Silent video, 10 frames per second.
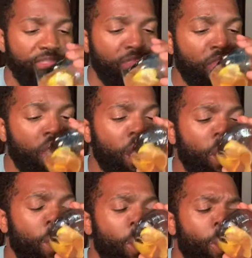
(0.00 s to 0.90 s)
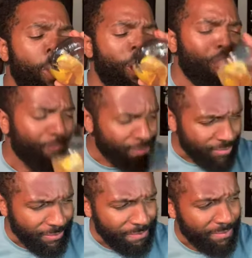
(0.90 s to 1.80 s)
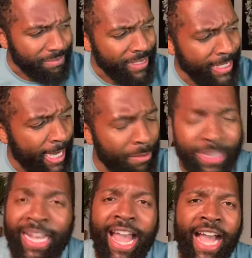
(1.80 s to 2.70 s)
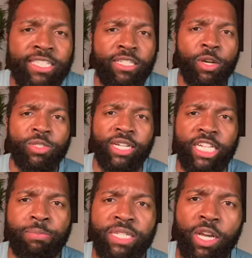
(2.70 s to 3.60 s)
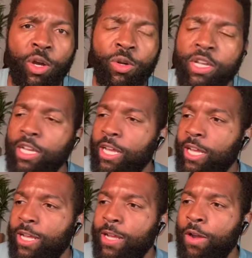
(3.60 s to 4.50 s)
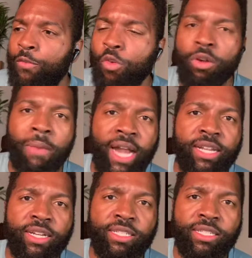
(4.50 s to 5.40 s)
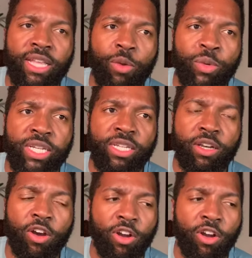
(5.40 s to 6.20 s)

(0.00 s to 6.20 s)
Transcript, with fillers: I want to thank Axios and HBO for reminding us that we are living under a would be Mad King